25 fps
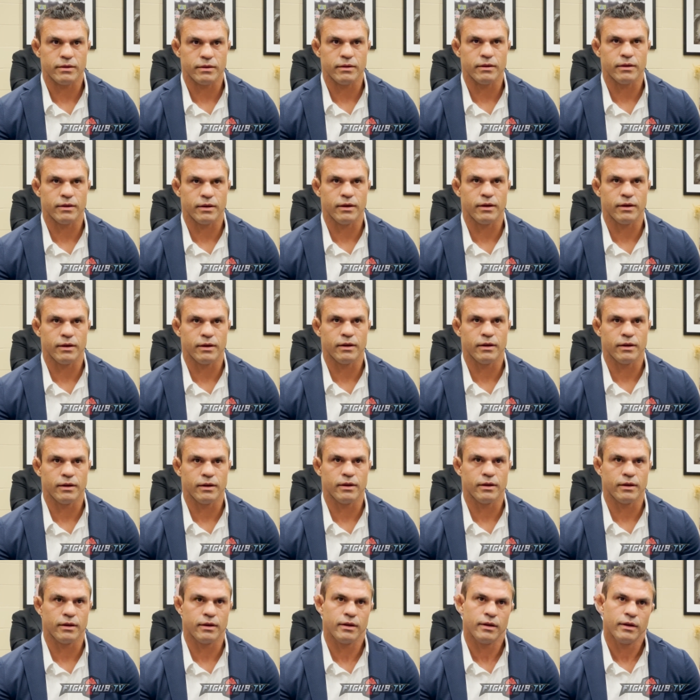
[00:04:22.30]
Can you
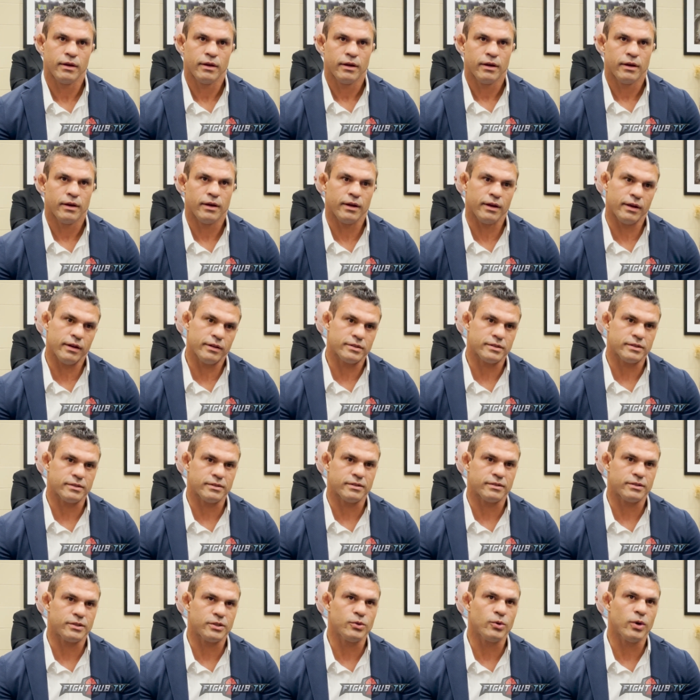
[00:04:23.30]
speak for
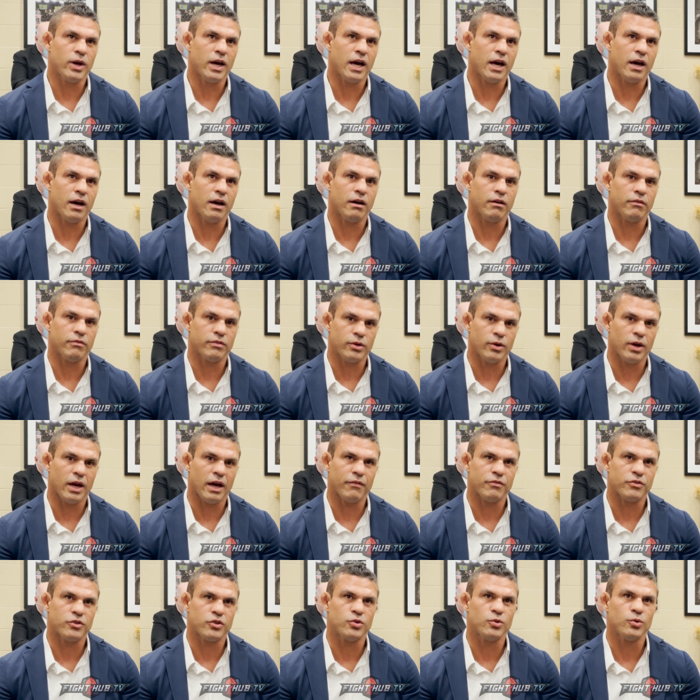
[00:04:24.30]
him? You
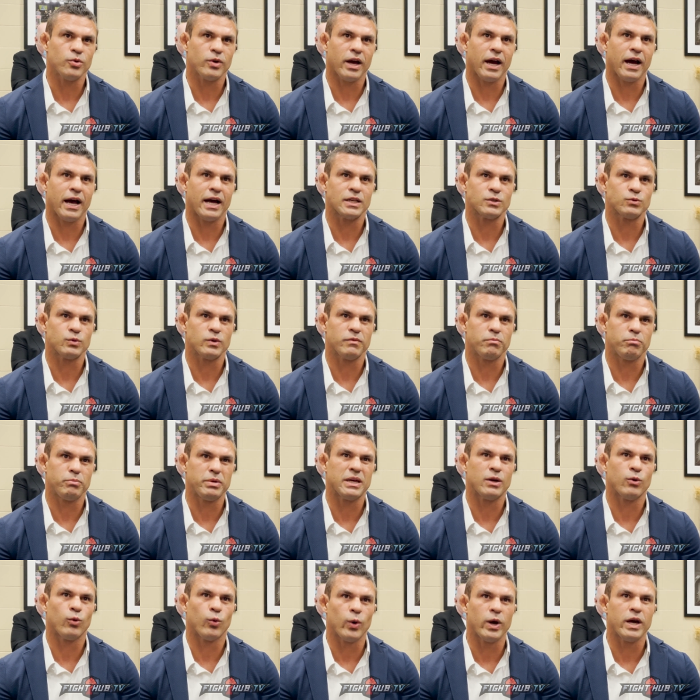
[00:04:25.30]
have two guys with
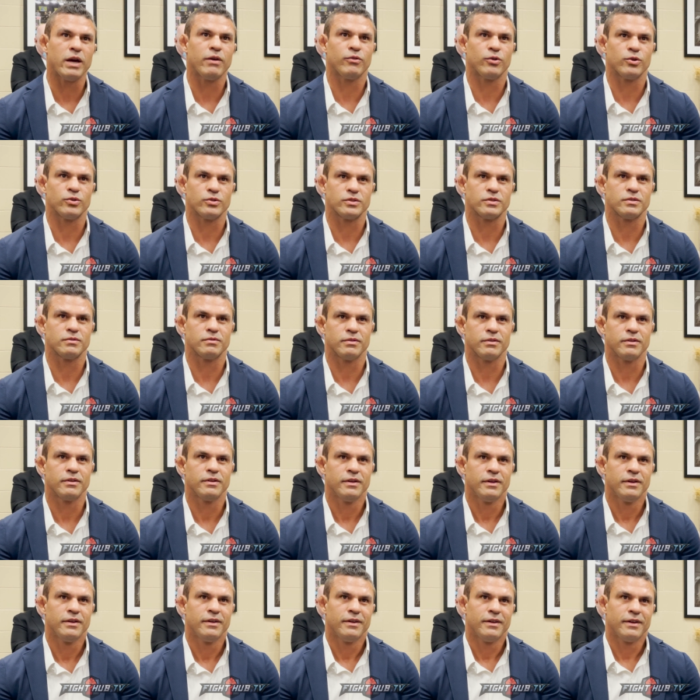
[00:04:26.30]
big huevos.
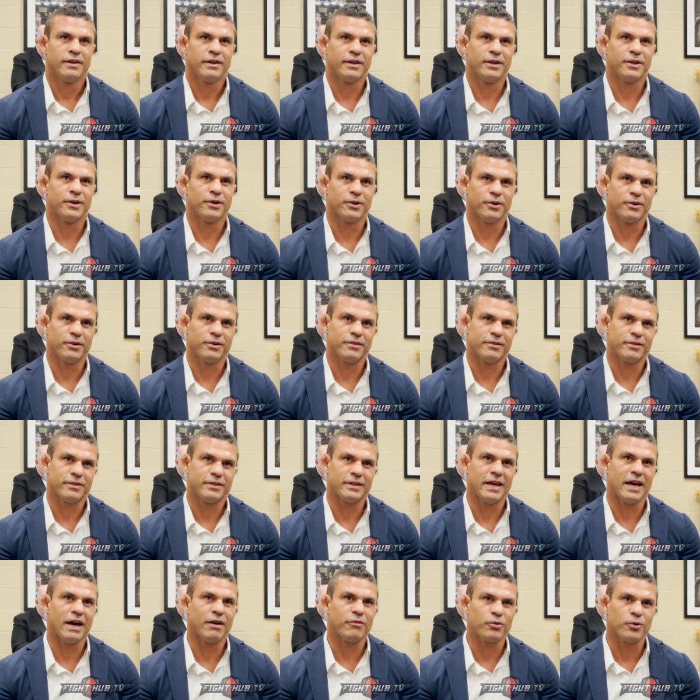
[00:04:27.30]
You know,
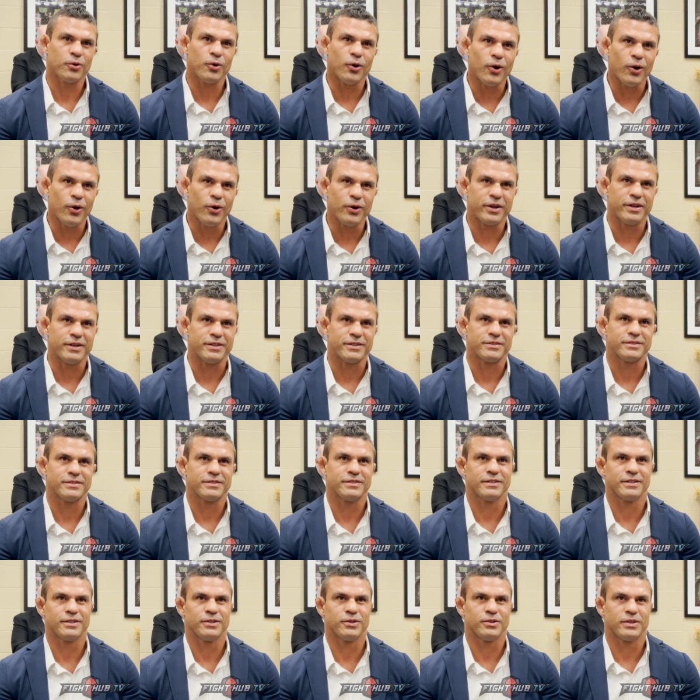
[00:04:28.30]
they have
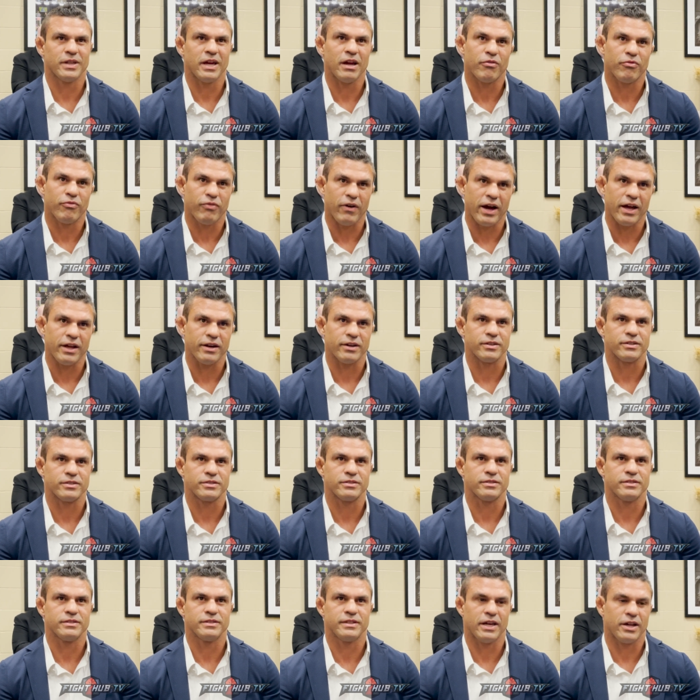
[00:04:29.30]
cojones. You know, they're fighters.
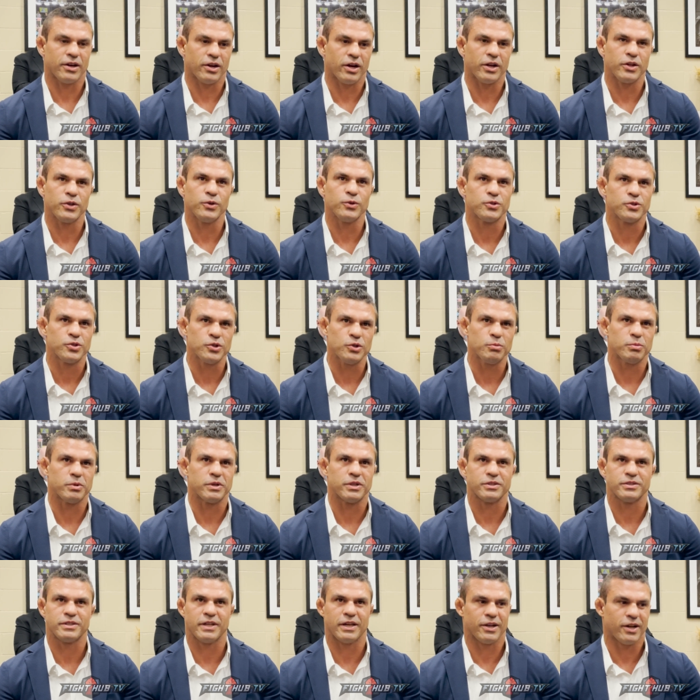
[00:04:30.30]
They're not
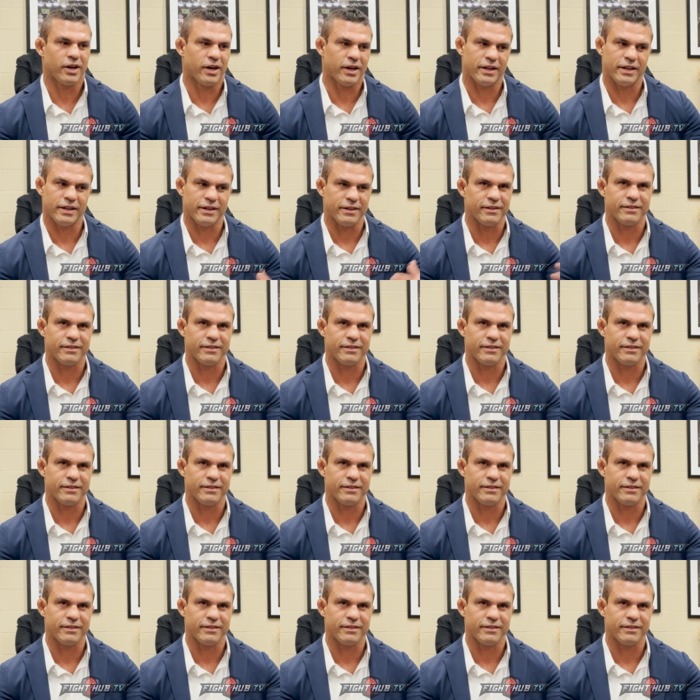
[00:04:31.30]
YouTubers. They're not